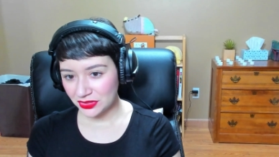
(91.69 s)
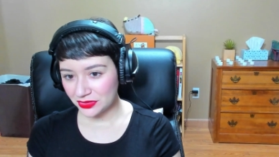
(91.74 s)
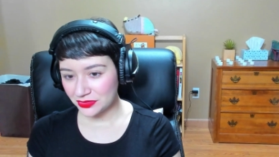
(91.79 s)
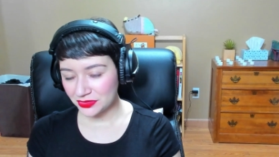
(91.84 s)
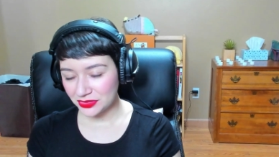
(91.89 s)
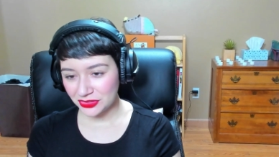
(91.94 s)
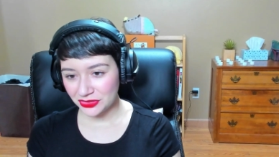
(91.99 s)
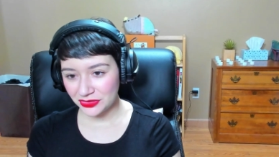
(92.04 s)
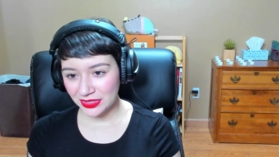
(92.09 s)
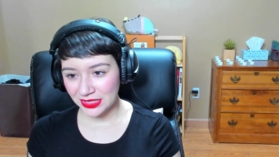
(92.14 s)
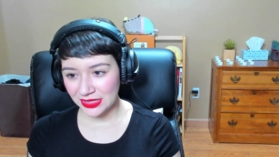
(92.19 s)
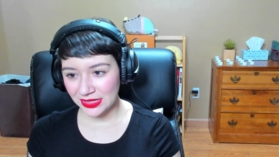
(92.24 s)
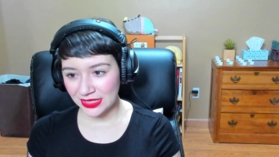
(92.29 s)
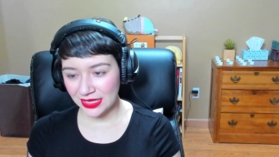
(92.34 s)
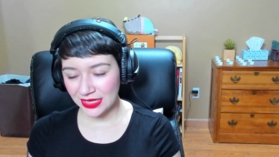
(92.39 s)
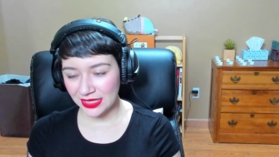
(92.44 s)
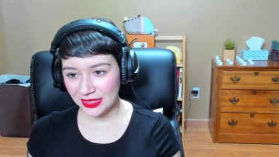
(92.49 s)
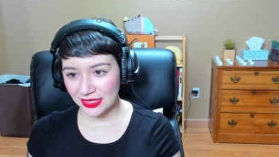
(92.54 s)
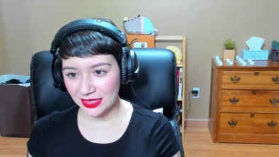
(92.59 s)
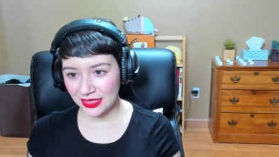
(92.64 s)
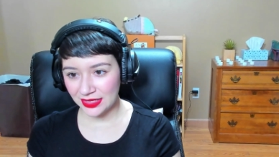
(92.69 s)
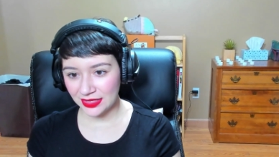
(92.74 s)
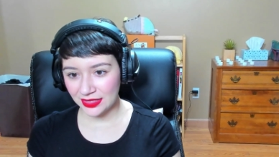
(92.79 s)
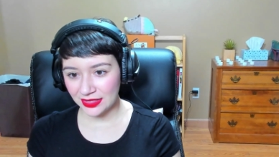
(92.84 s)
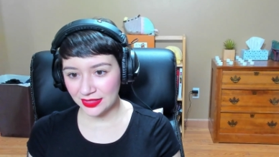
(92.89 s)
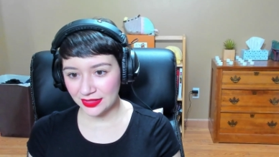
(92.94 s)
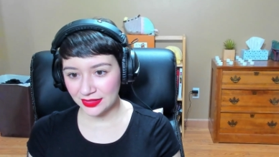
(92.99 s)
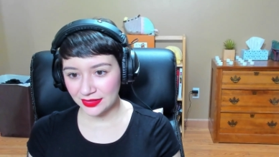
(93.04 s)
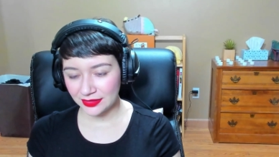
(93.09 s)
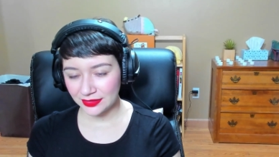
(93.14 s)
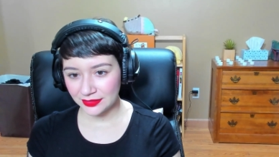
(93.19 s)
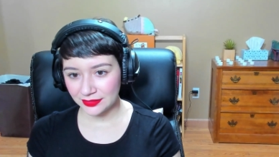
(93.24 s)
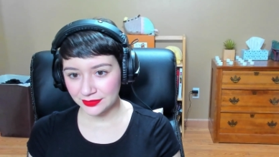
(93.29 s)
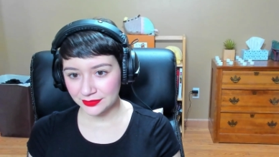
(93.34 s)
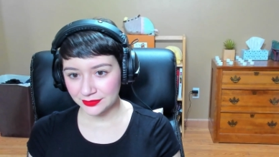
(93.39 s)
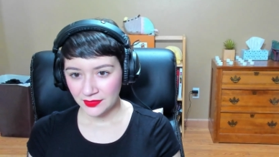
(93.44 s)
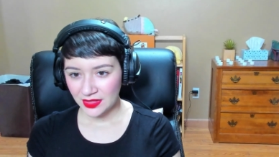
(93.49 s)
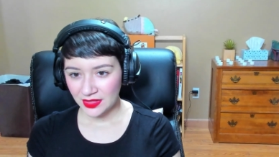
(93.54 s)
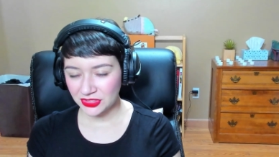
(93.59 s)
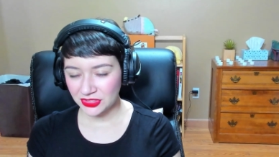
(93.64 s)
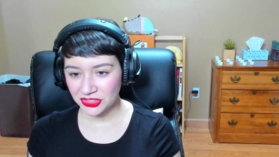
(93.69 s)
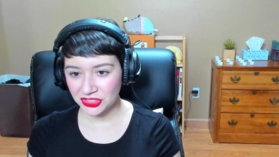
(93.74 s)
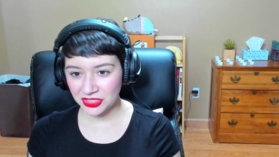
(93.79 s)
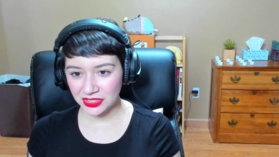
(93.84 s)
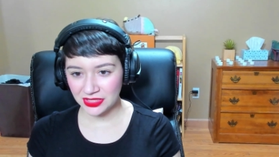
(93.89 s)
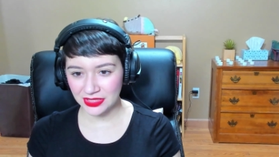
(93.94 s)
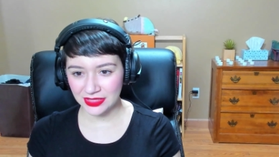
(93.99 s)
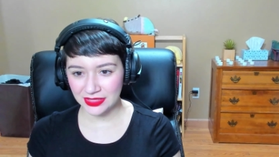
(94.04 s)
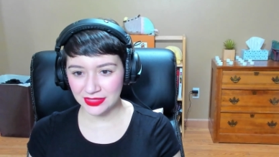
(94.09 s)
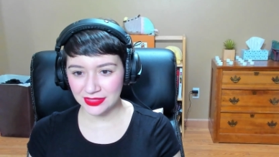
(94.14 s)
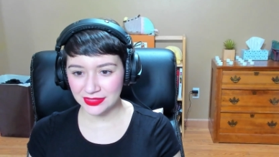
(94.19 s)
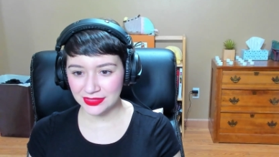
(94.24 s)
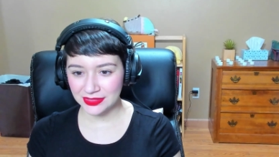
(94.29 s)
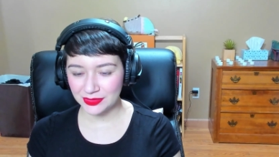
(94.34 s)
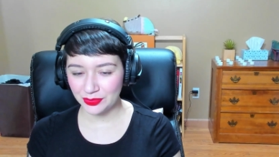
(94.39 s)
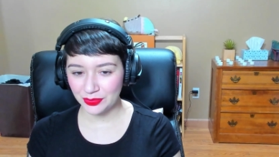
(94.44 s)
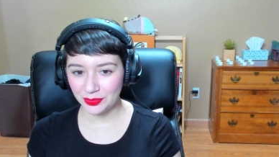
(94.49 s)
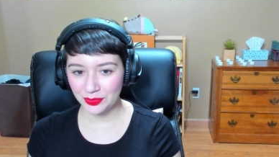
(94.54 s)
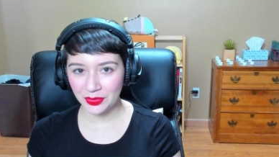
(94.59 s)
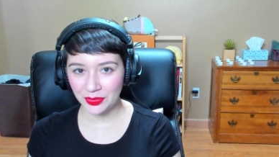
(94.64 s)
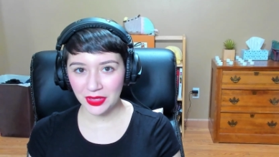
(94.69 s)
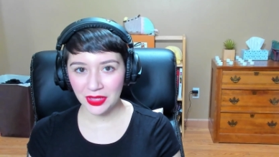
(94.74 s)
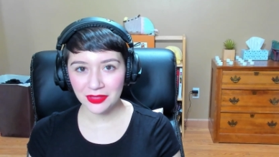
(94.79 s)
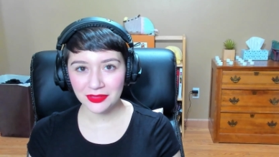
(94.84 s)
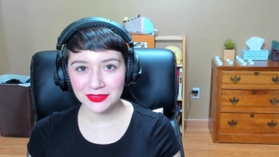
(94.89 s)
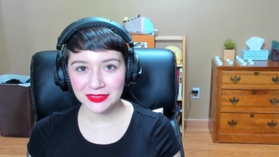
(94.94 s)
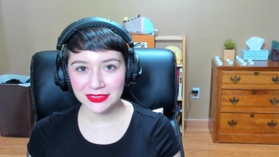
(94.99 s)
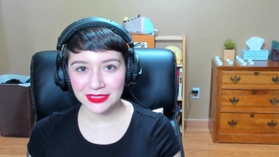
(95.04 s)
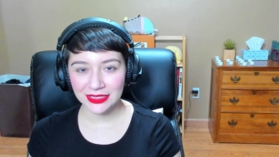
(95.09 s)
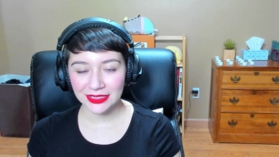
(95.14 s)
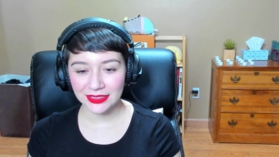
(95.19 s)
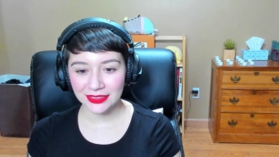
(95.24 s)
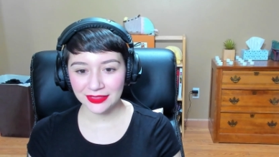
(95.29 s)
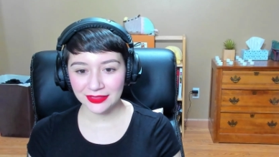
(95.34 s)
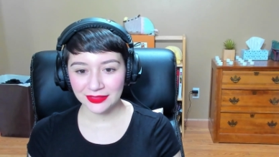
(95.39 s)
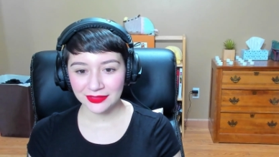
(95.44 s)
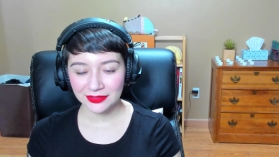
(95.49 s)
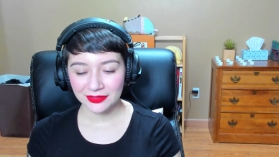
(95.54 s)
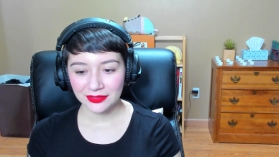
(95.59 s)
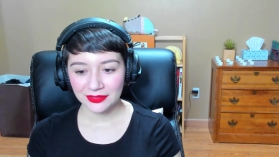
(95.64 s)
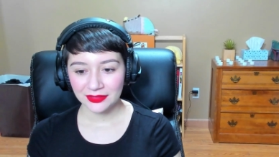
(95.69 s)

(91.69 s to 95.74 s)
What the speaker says: Don't do it, Layla. She is ballsy.